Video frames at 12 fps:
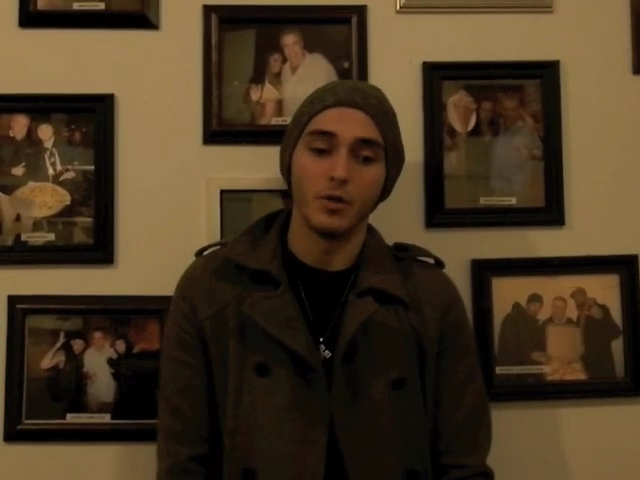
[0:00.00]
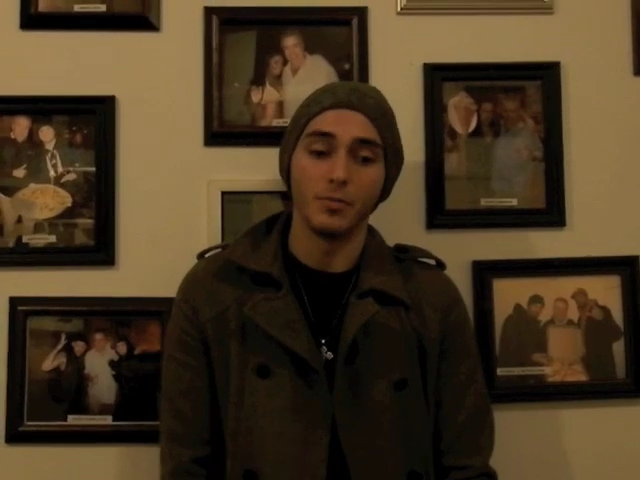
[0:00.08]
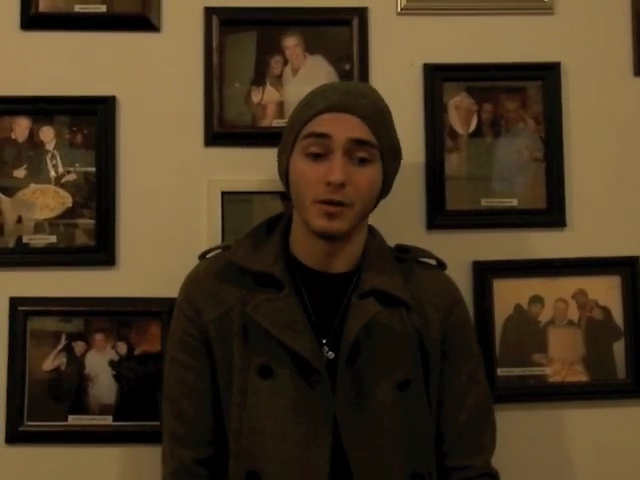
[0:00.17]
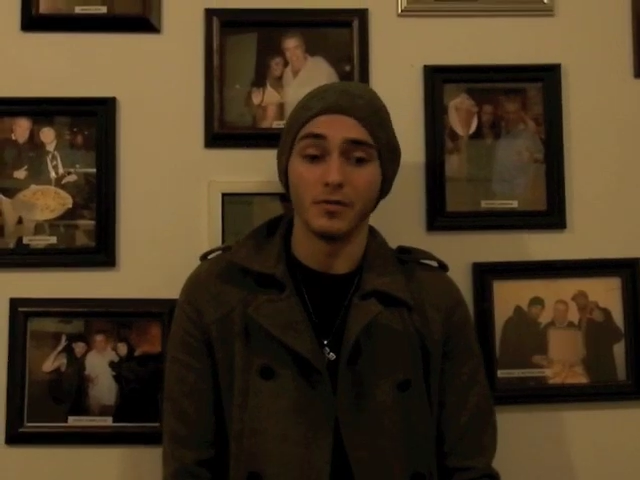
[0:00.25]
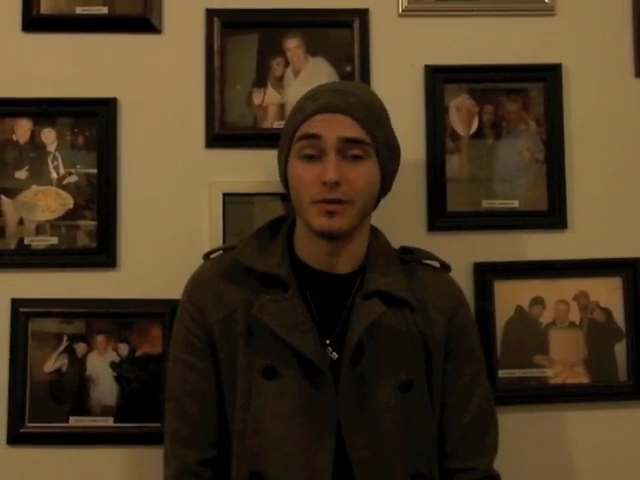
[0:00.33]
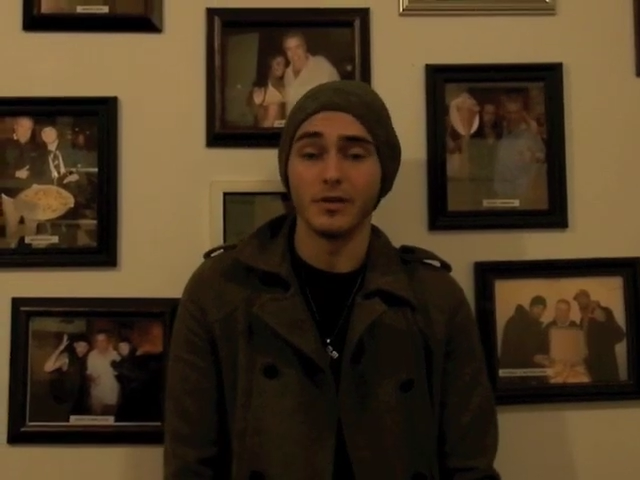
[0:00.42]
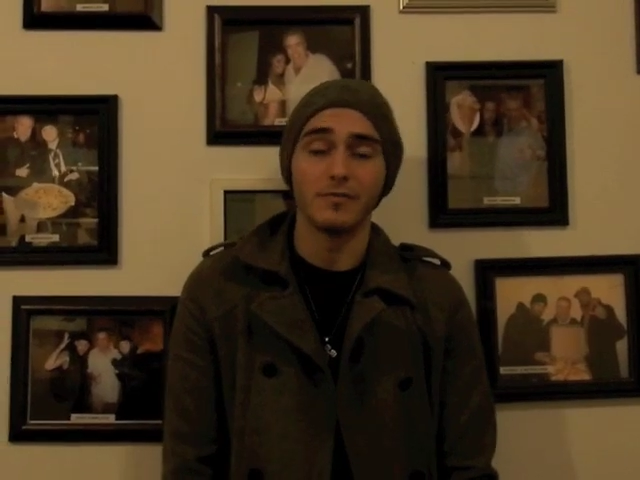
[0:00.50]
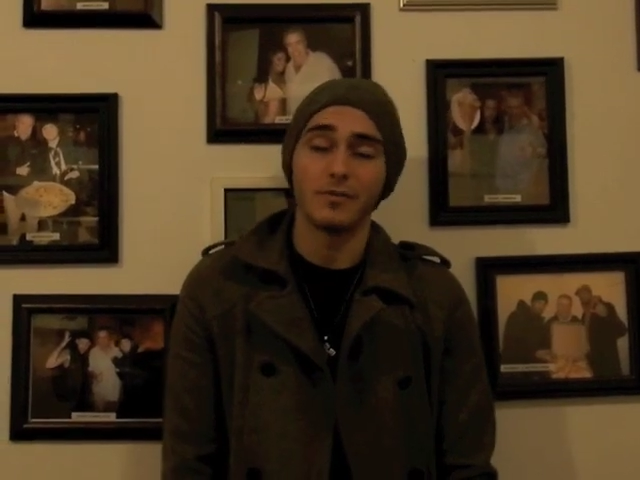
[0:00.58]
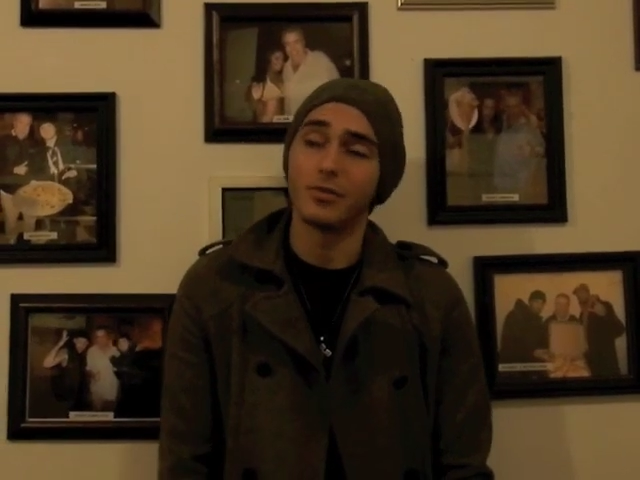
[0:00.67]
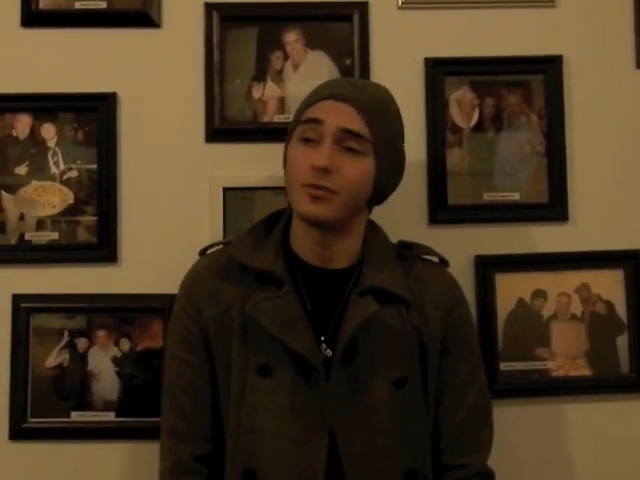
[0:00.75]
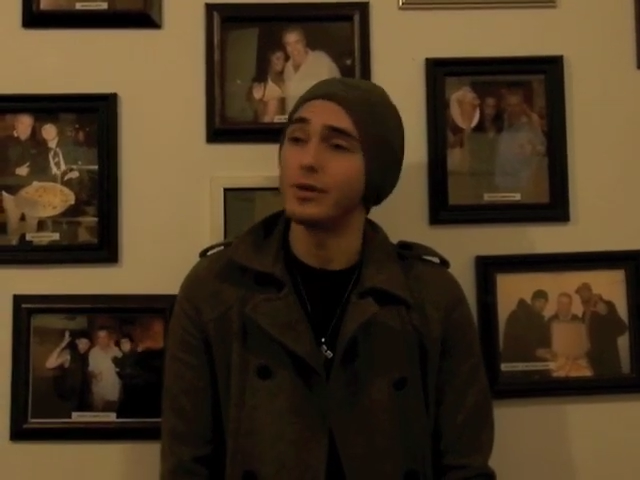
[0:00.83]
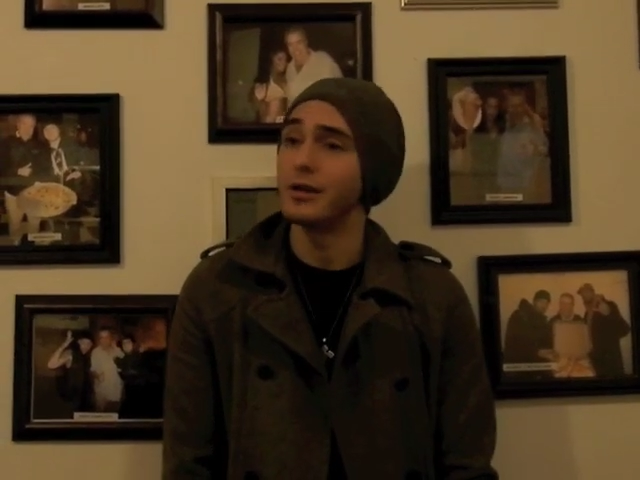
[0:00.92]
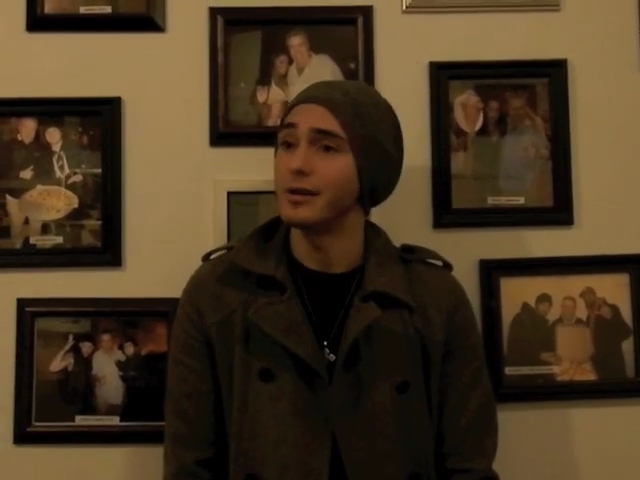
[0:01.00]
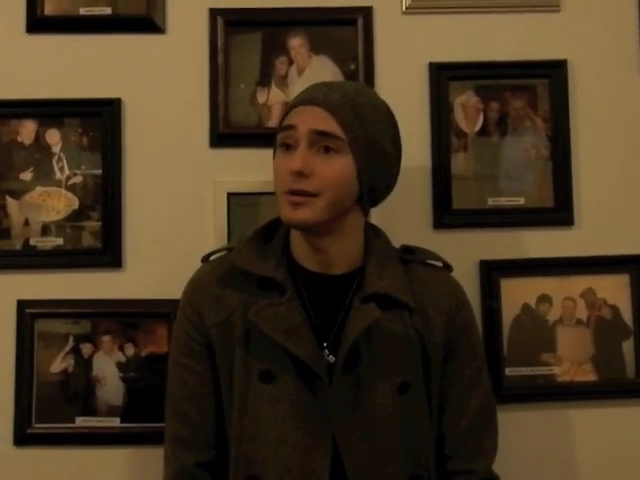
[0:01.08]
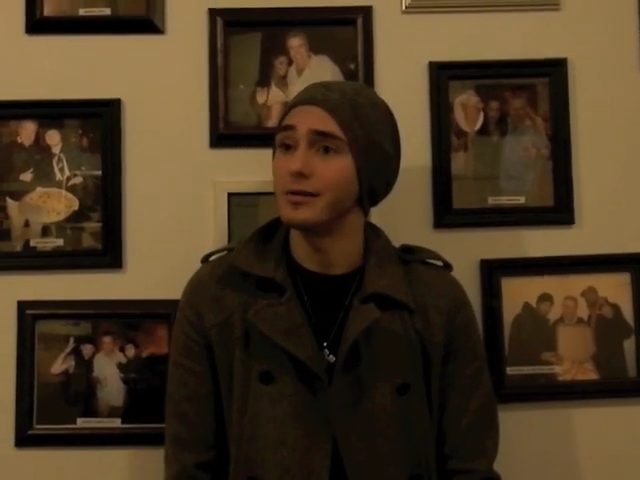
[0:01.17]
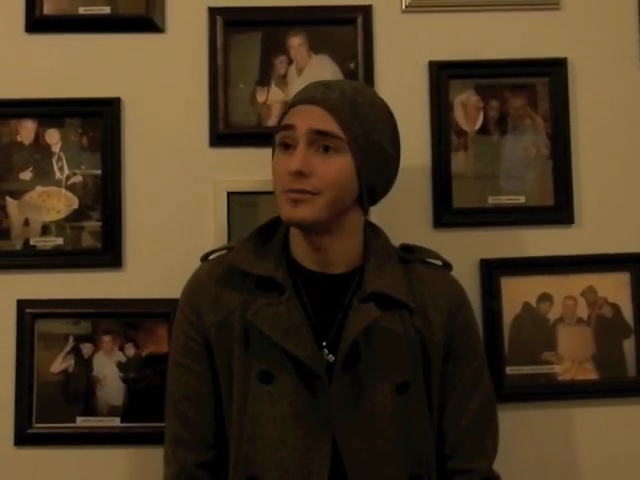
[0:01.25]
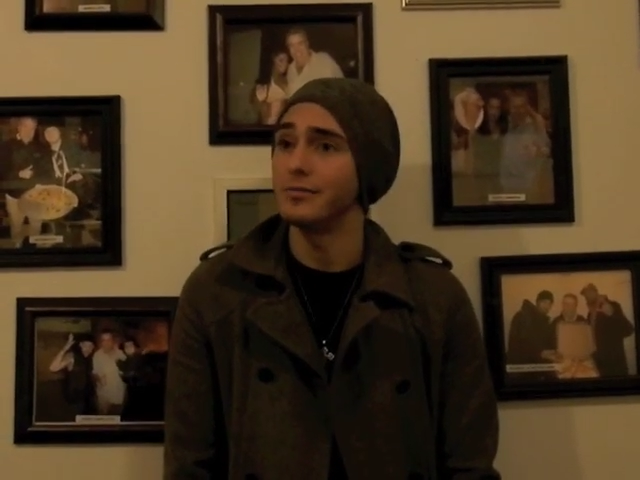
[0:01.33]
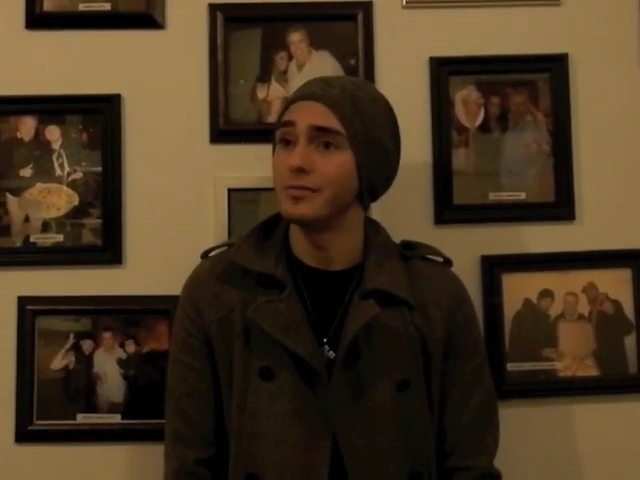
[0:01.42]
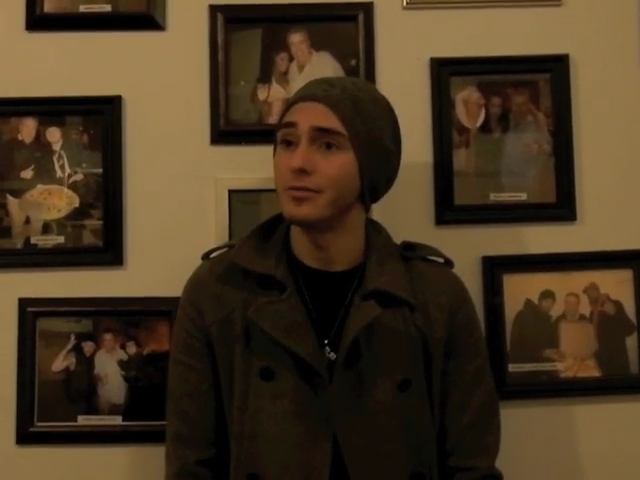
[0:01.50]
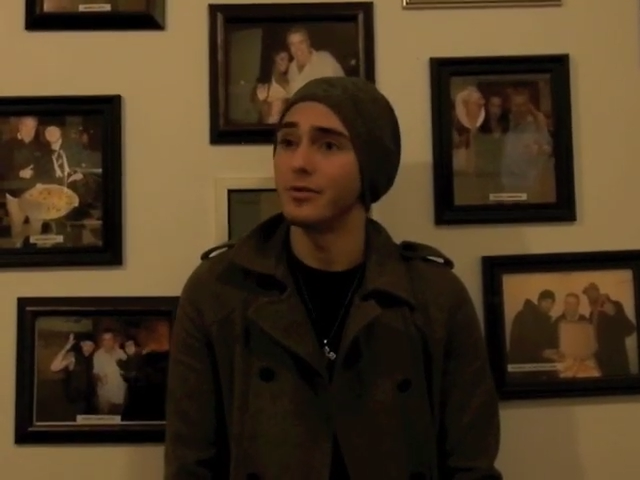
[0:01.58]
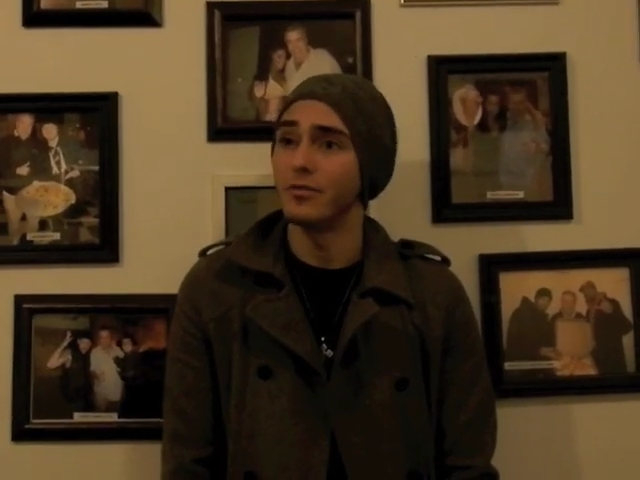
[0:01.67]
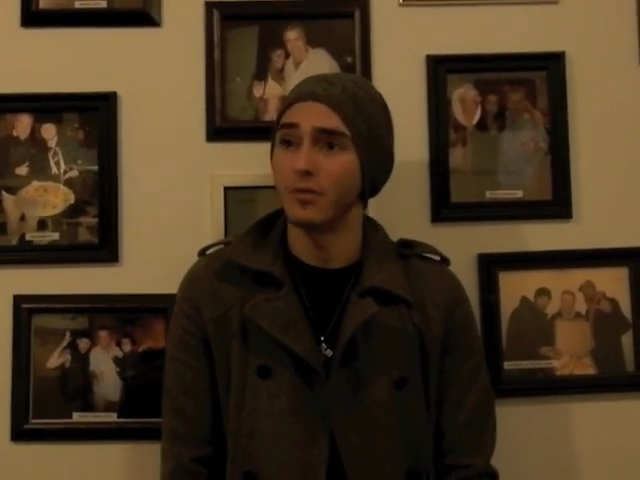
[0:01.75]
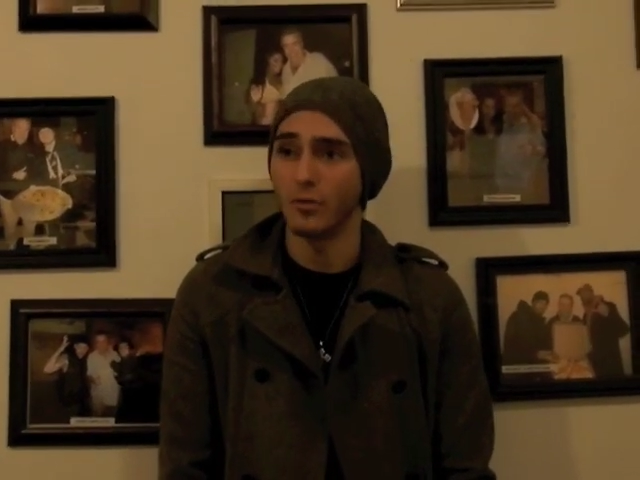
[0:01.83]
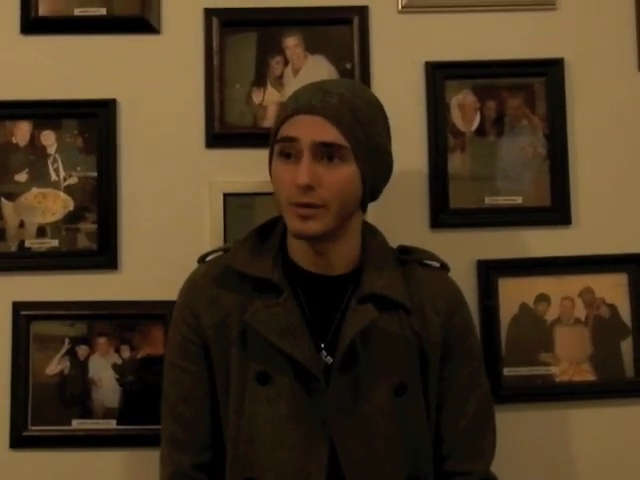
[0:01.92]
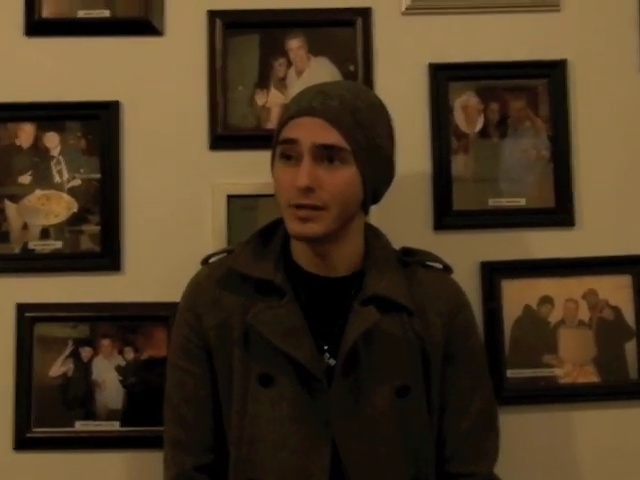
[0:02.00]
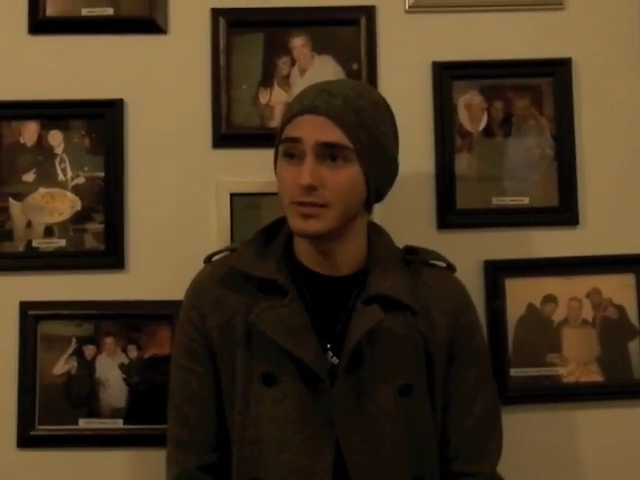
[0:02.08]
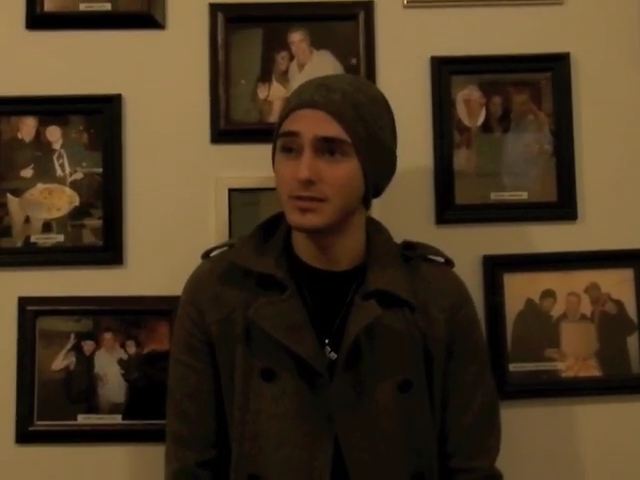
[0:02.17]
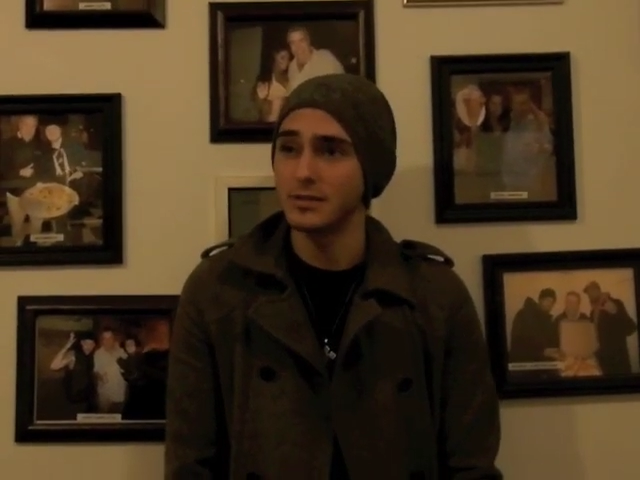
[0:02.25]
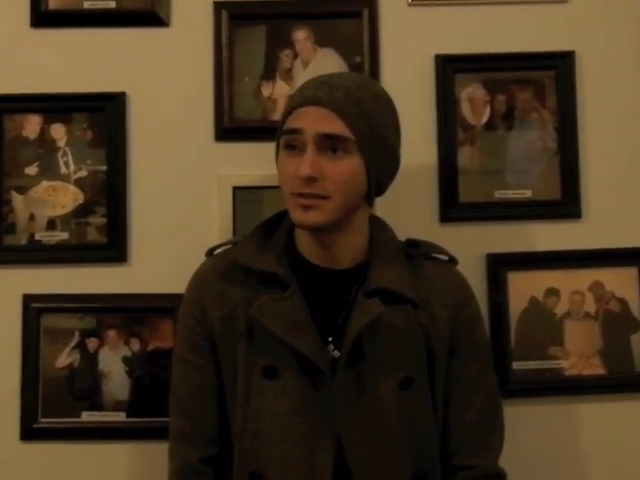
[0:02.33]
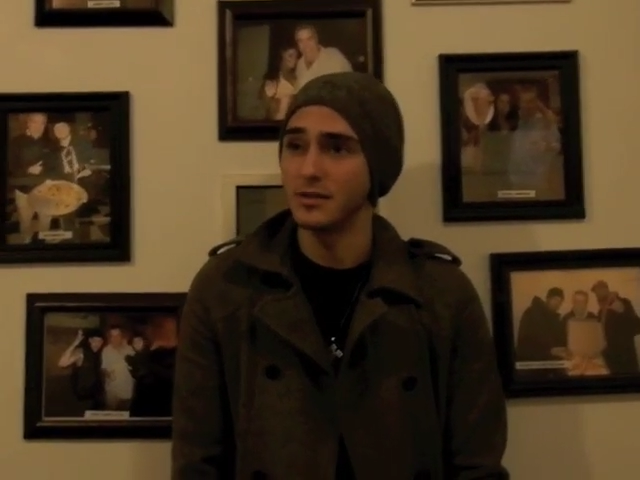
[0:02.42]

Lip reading: we'll be over there for three or 4 weeks.